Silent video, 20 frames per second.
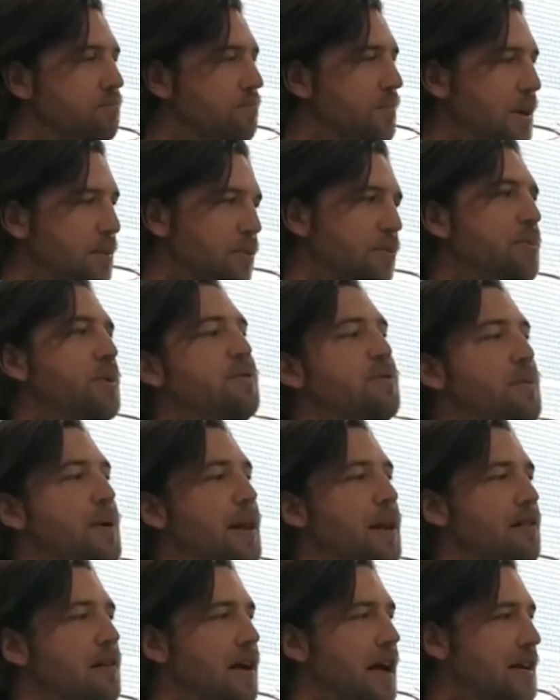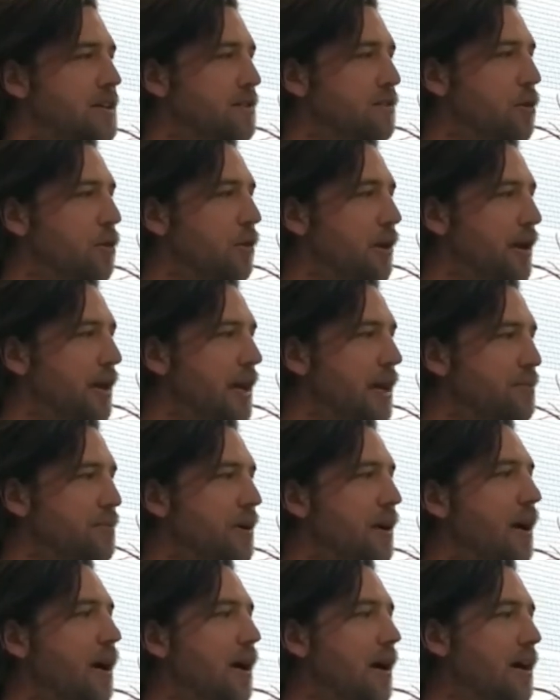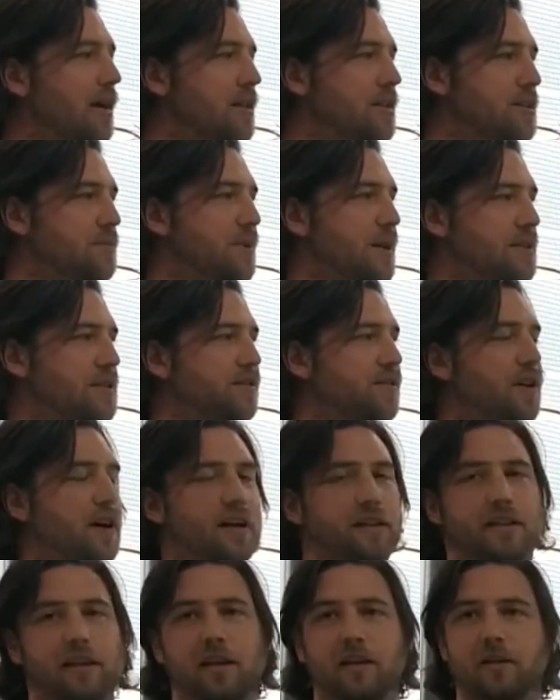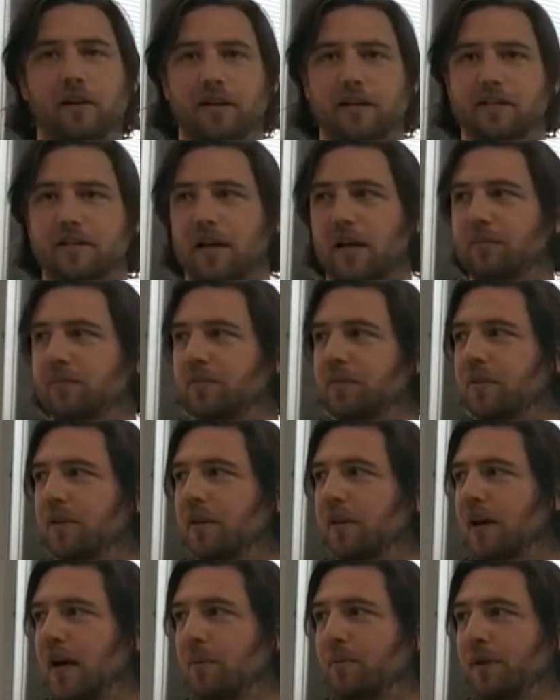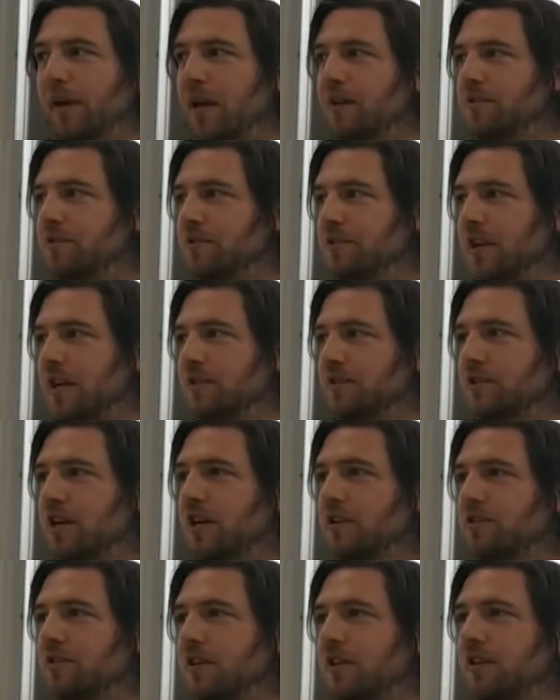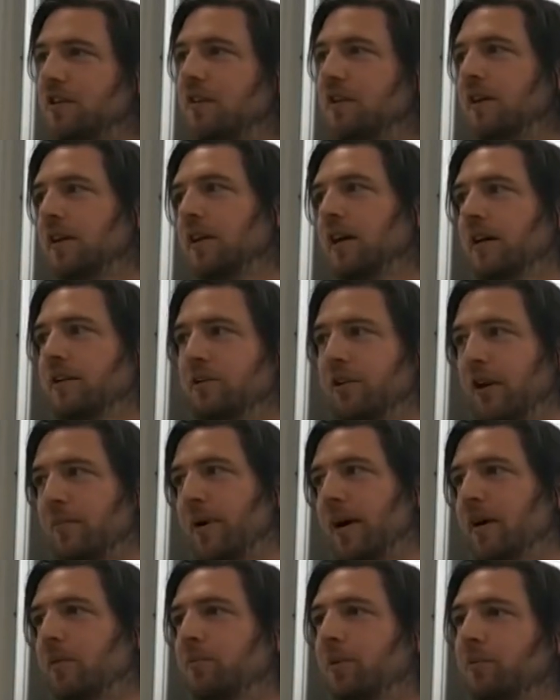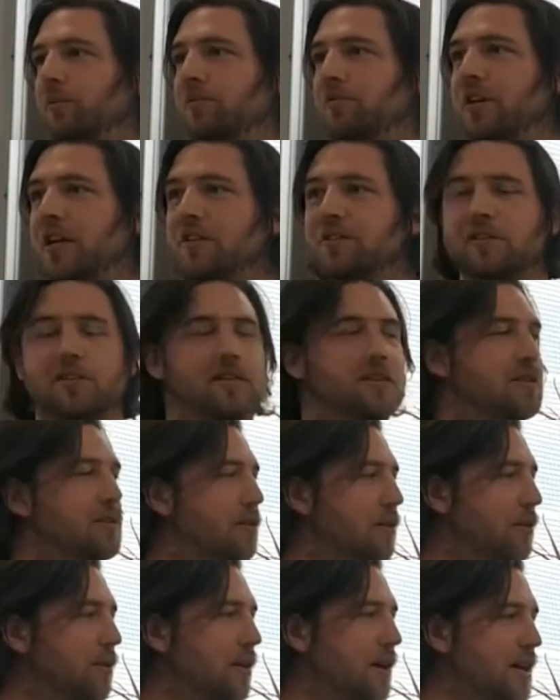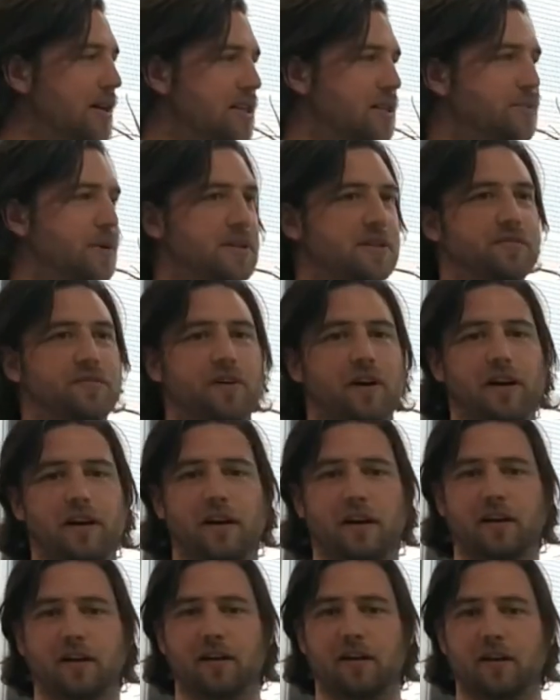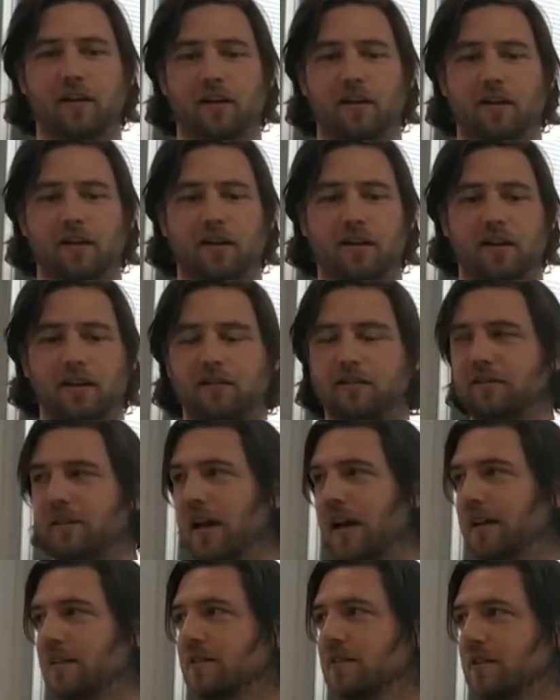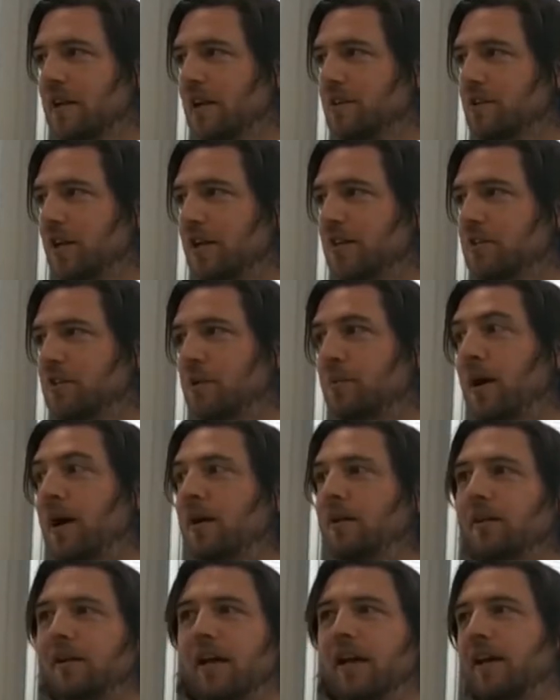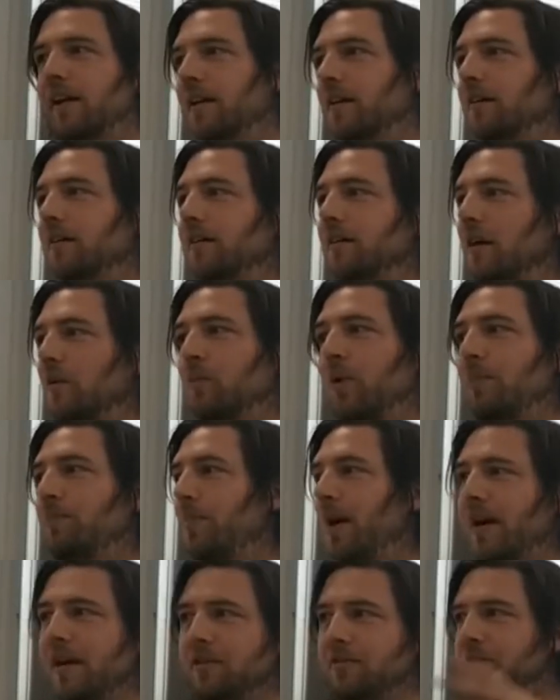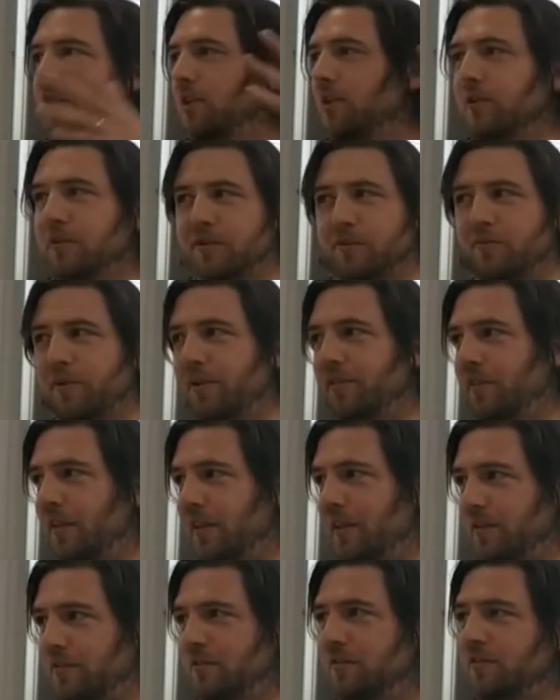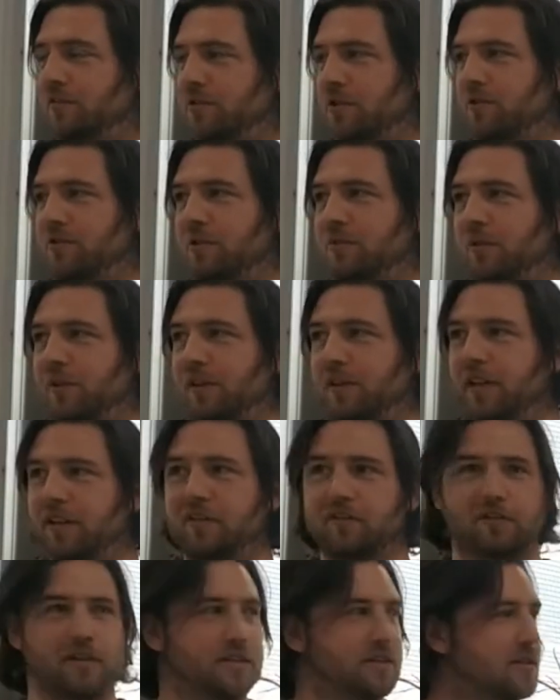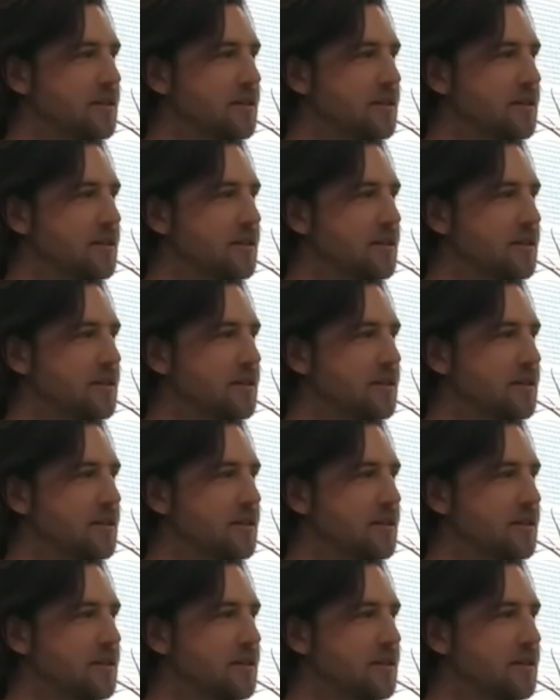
people will be familiar, I guess, of calling an API and specifying that you'll accept application/JSON, and you'll get back a lot of JSON, or specifying text/HTML and getting a web page that looks pretty and shows you what the data